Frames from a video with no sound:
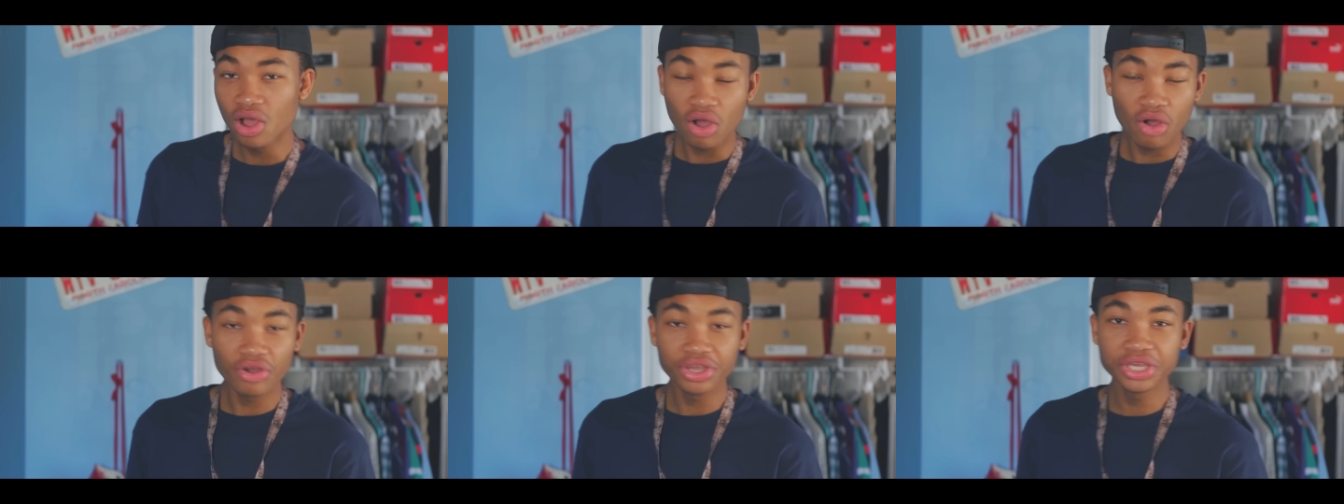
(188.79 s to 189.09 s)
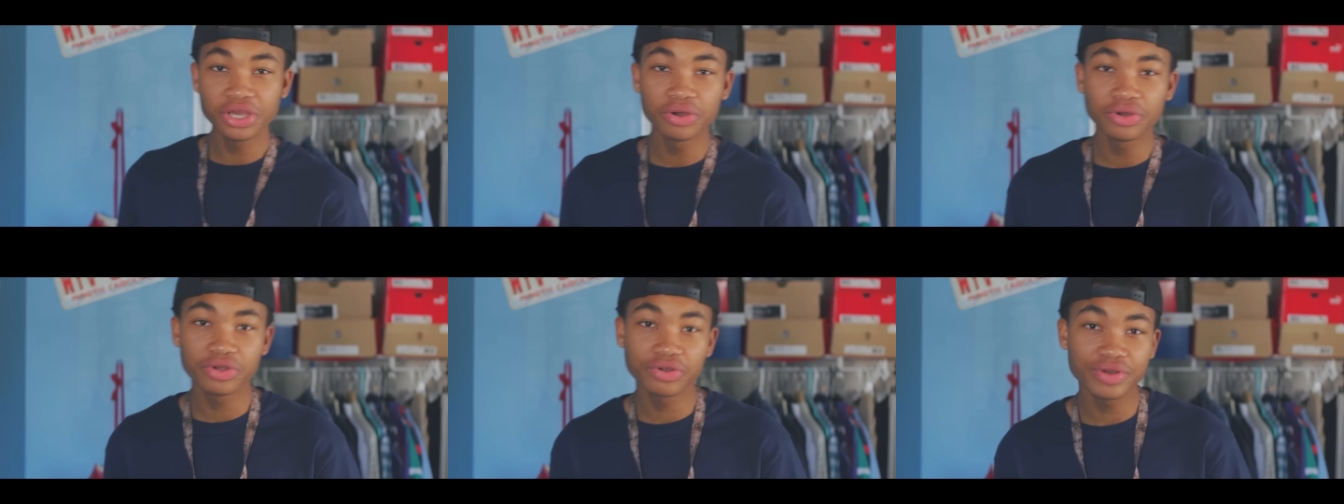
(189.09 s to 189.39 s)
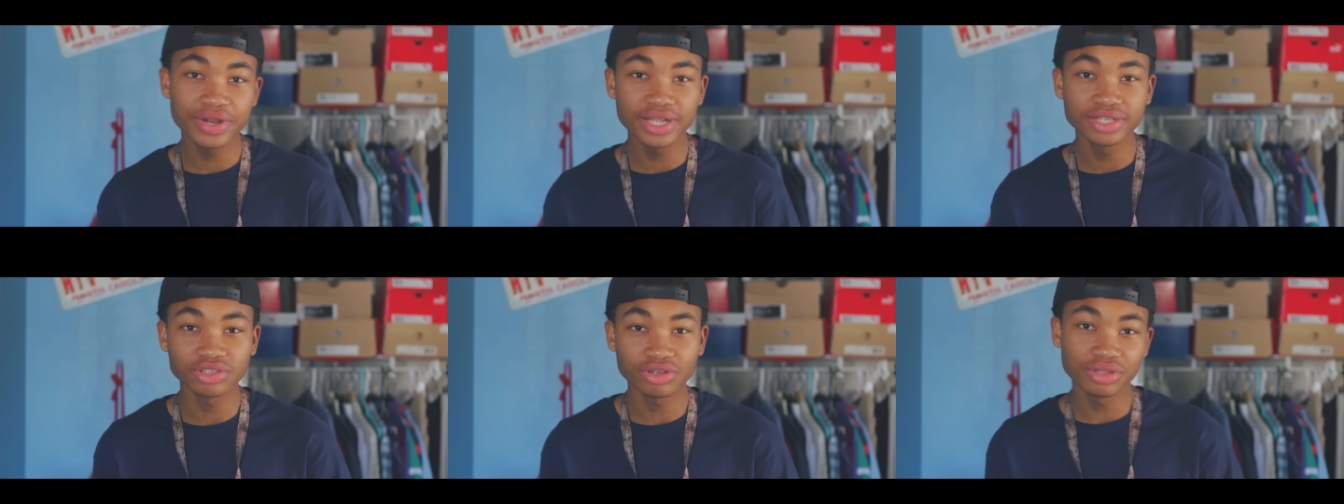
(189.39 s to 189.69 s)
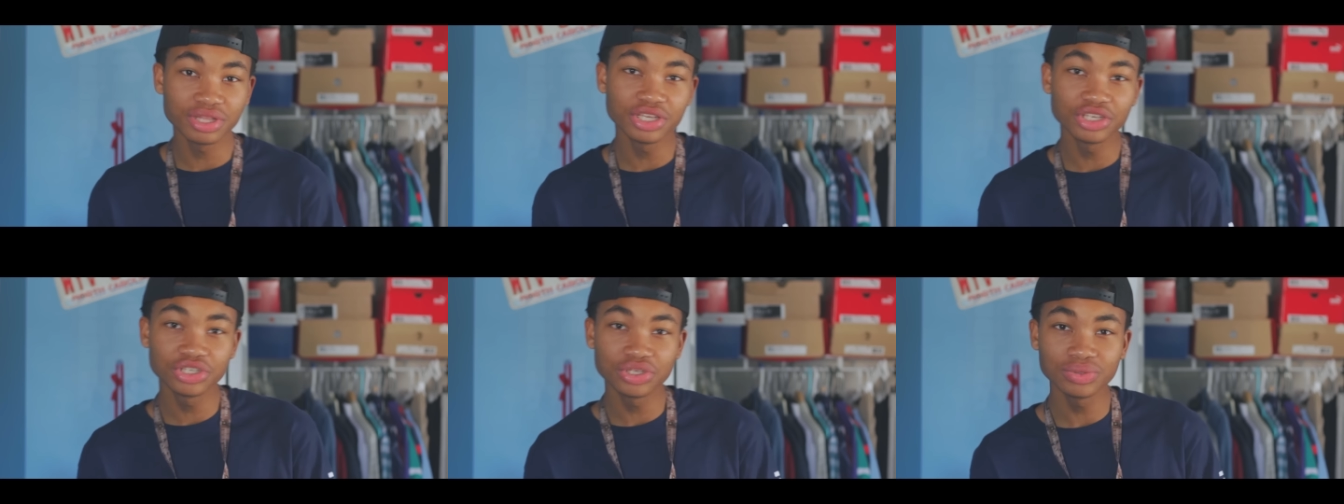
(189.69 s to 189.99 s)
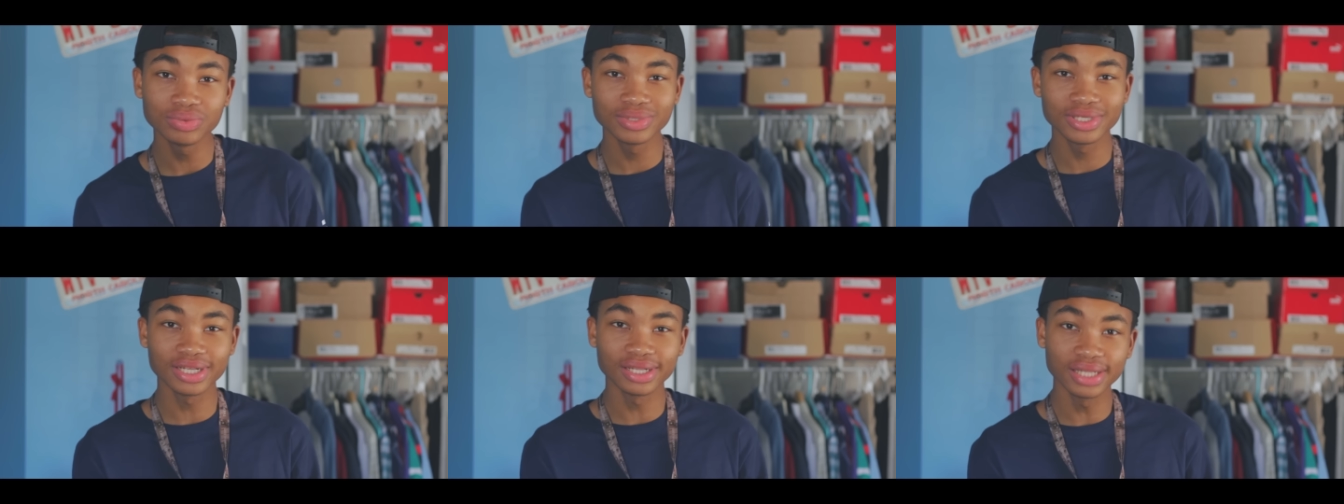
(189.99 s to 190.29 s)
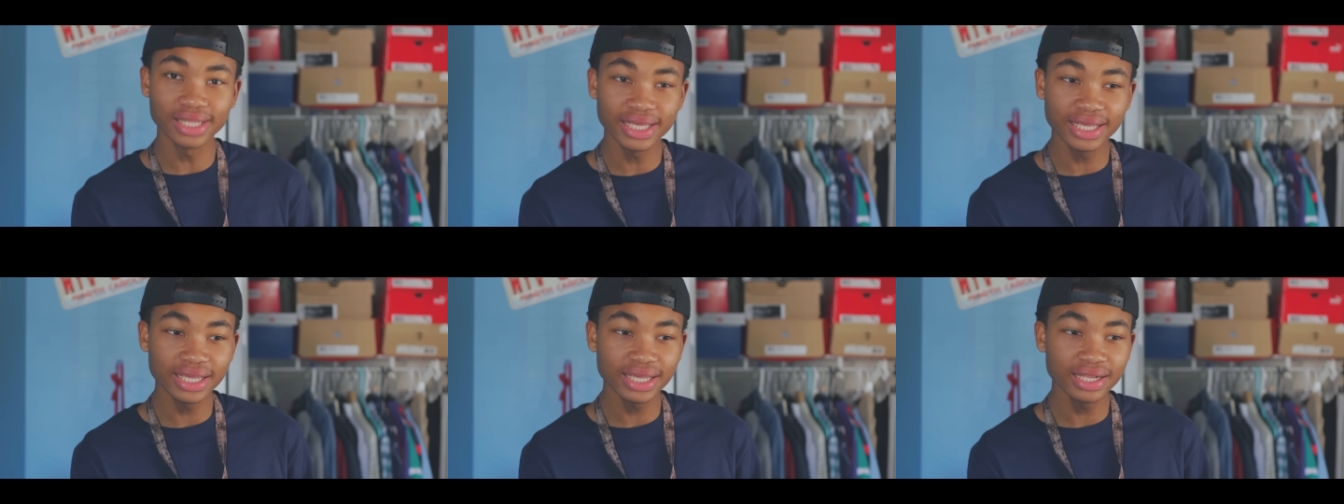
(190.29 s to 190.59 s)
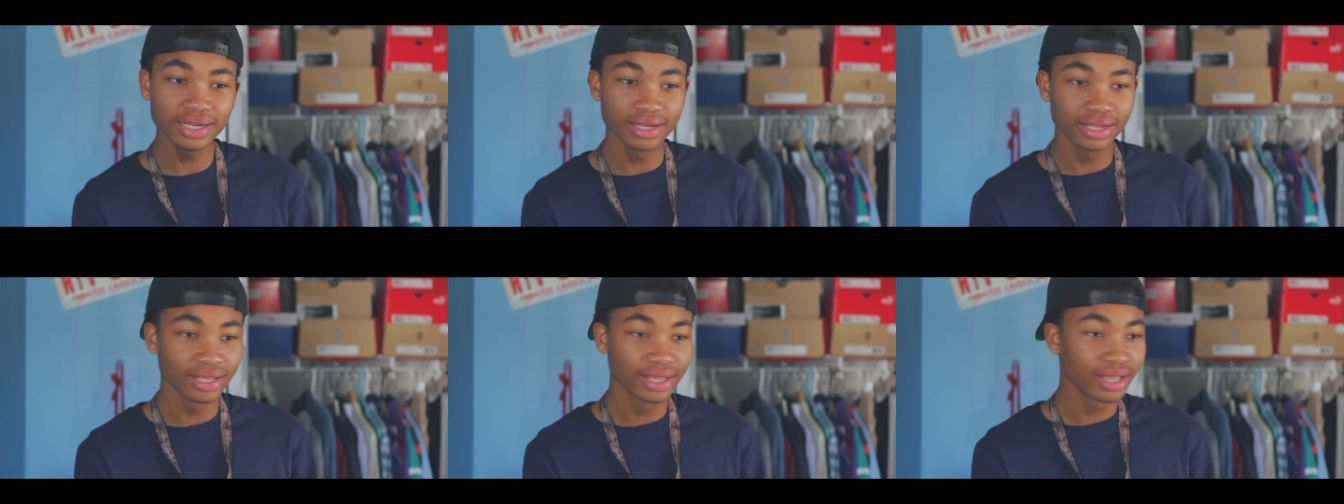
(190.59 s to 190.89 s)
Oh, yo, Chris, are these shoes clean?